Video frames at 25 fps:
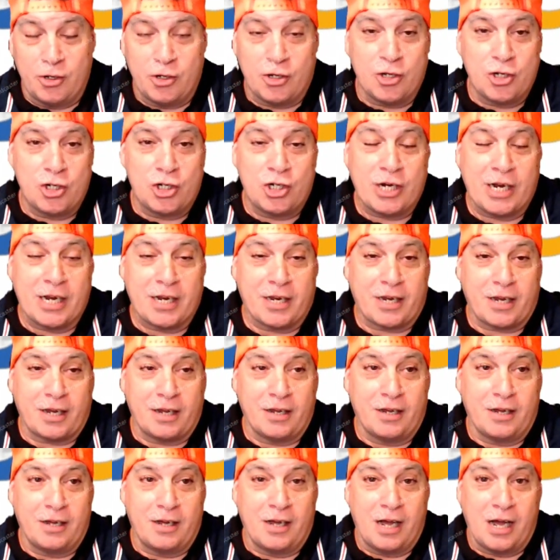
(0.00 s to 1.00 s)
You can
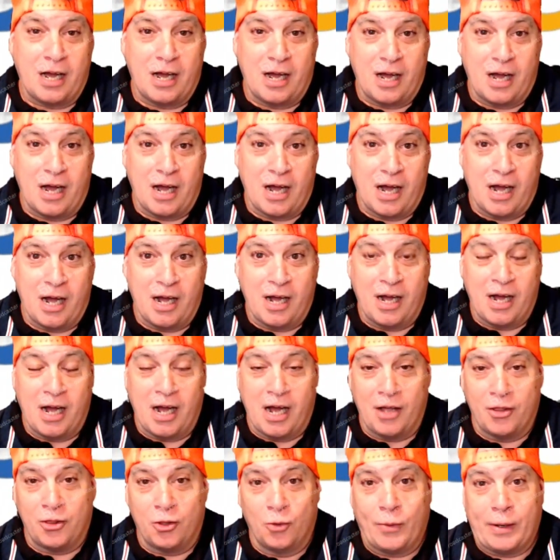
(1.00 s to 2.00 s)
check
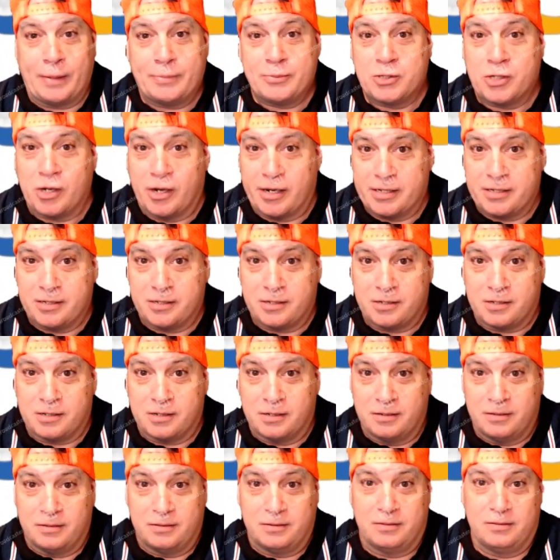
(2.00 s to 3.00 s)
other
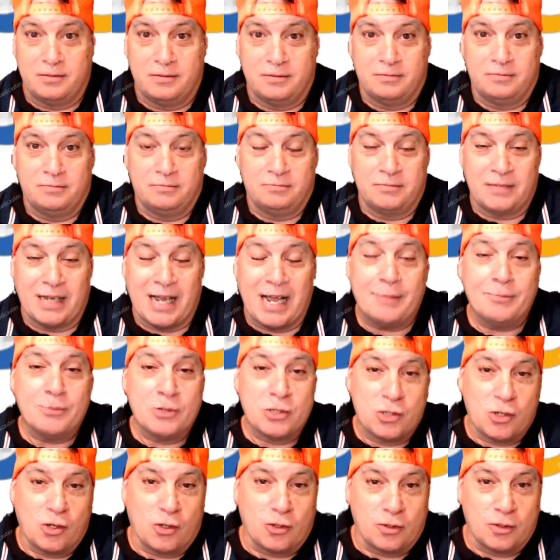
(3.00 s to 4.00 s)
websites,
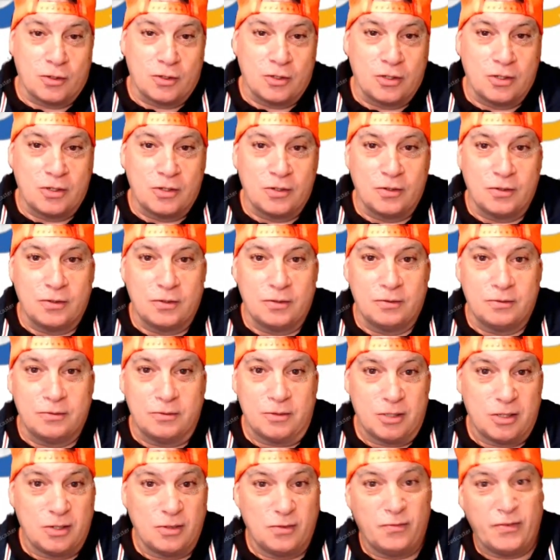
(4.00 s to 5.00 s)
Amazon,
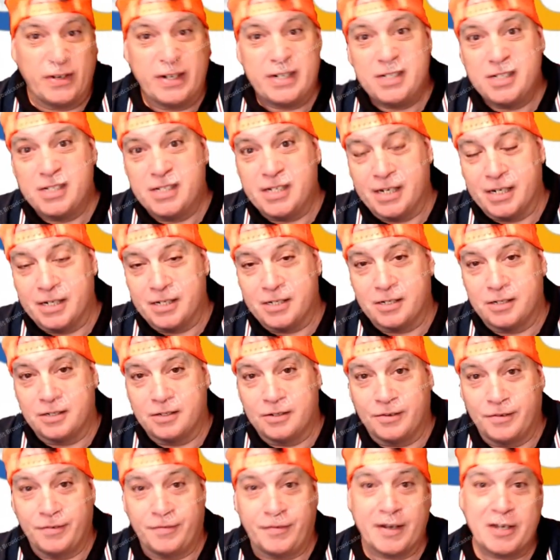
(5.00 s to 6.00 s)
Vinted,
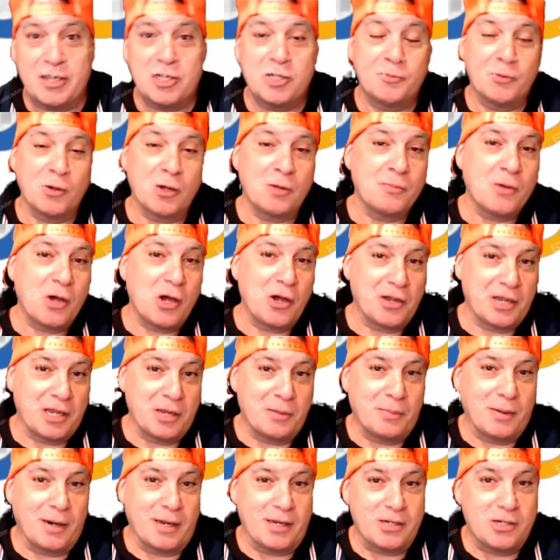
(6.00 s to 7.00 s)
Facebook
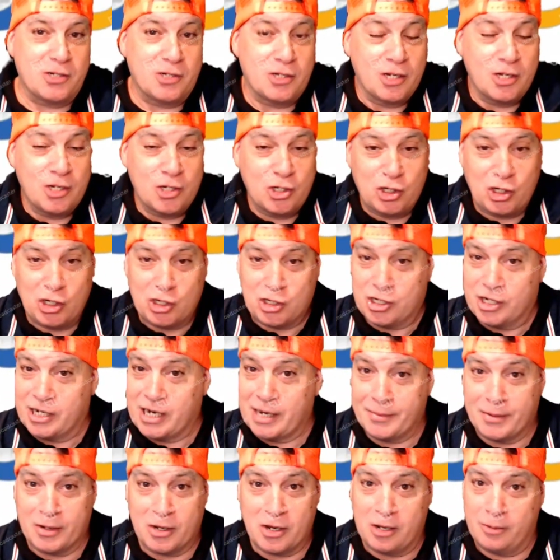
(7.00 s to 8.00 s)
Marketplace, just
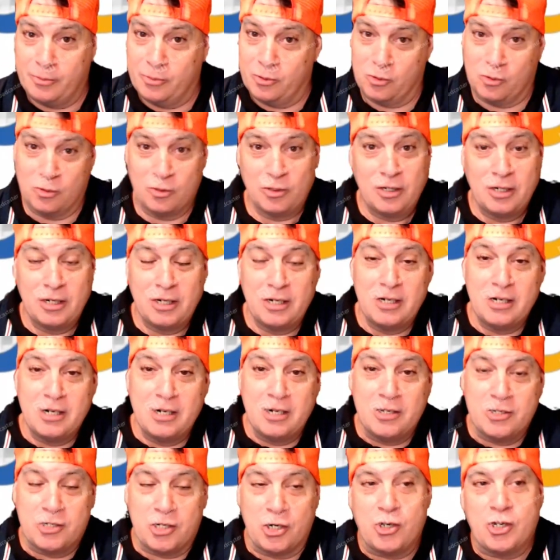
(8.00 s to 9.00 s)
to name a couple.
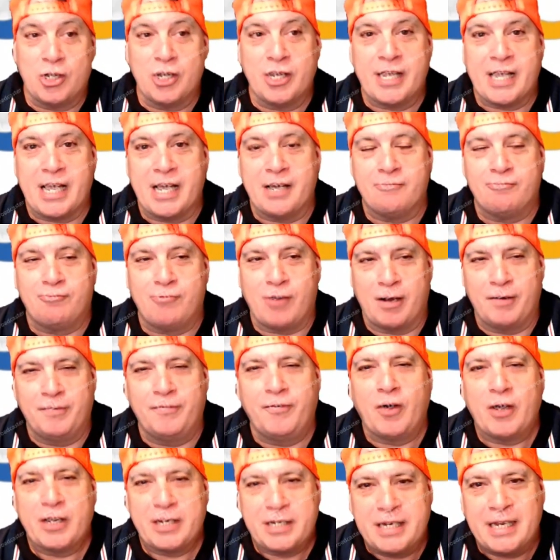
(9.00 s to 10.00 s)
So you can get a
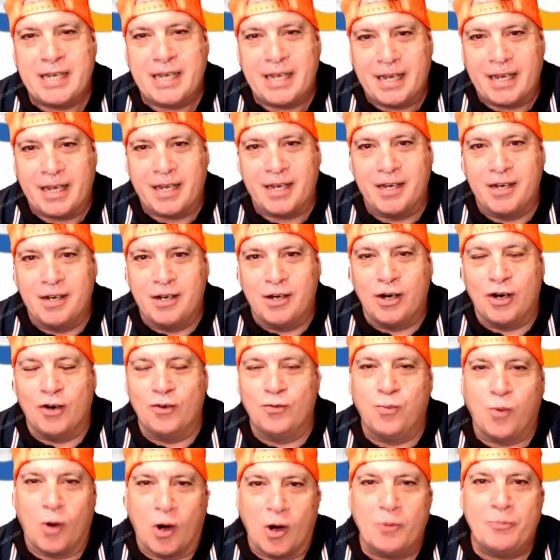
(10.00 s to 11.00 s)
rough idea
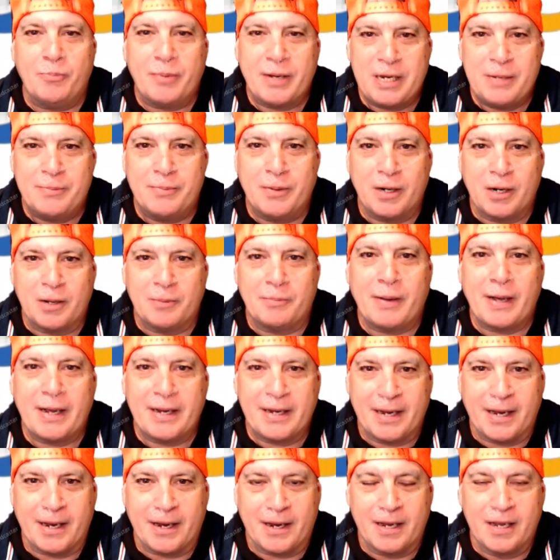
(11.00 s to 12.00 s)
of what people are
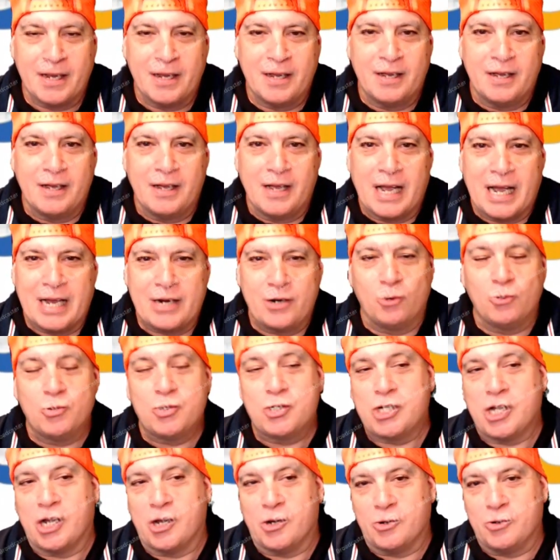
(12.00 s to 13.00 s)
paying. And
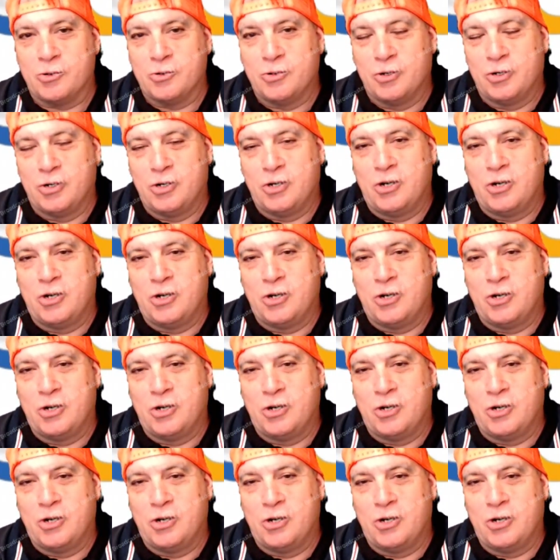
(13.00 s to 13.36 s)
also,